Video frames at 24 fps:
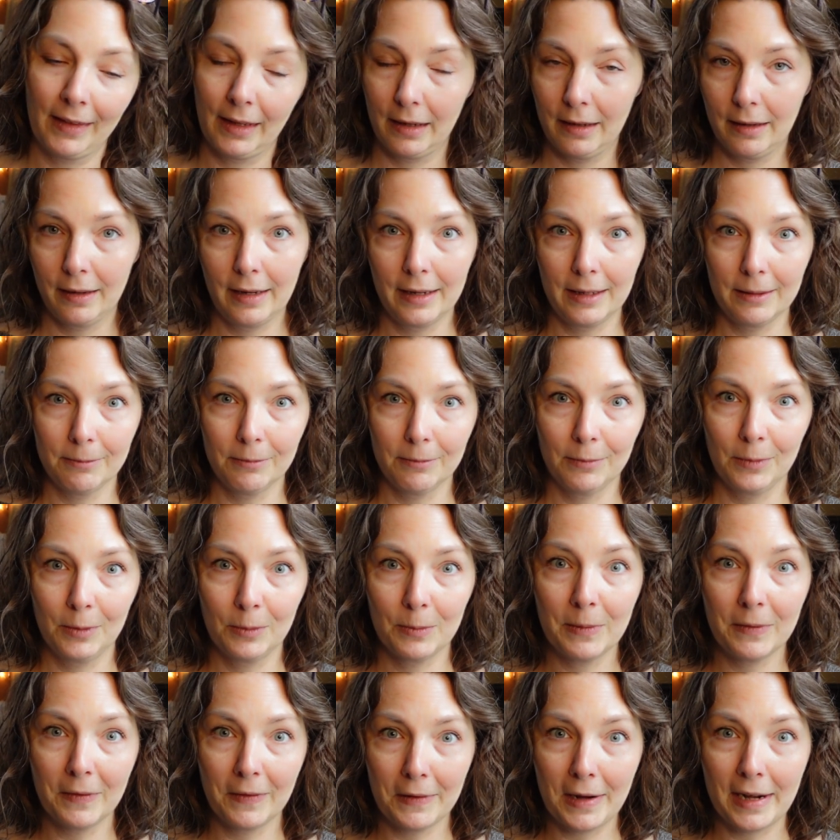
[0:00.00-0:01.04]
All right,
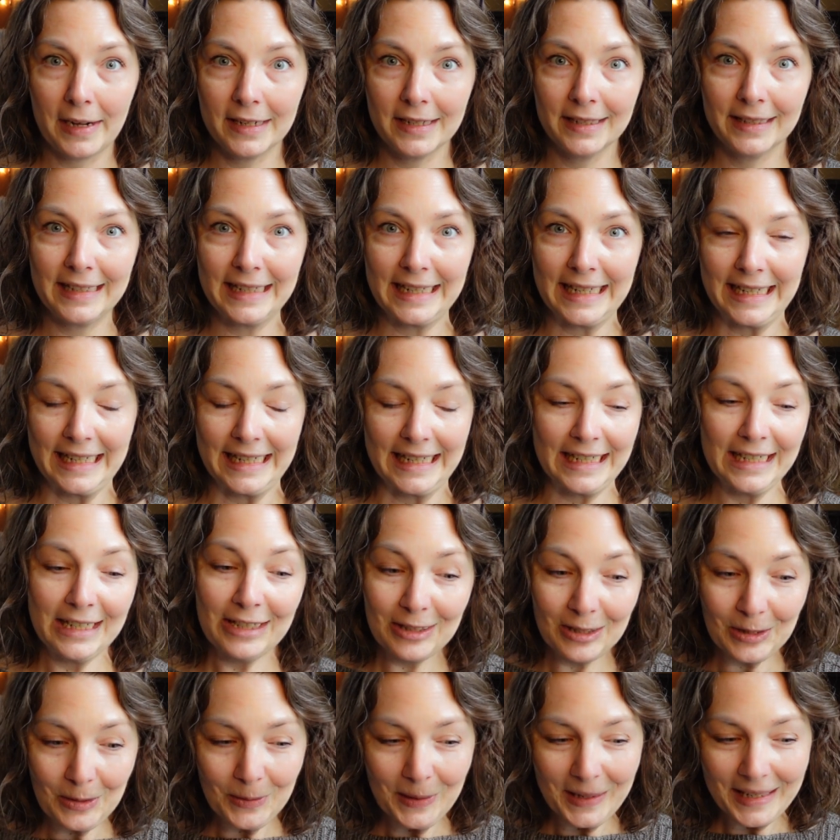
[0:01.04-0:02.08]
we're ready to get
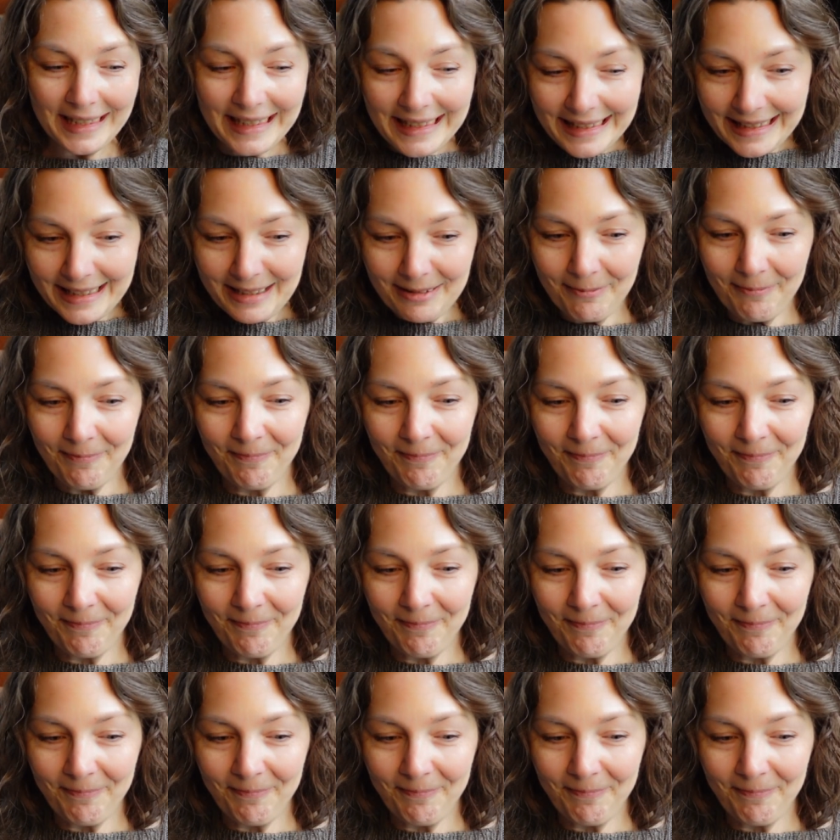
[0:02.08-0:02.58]
into it.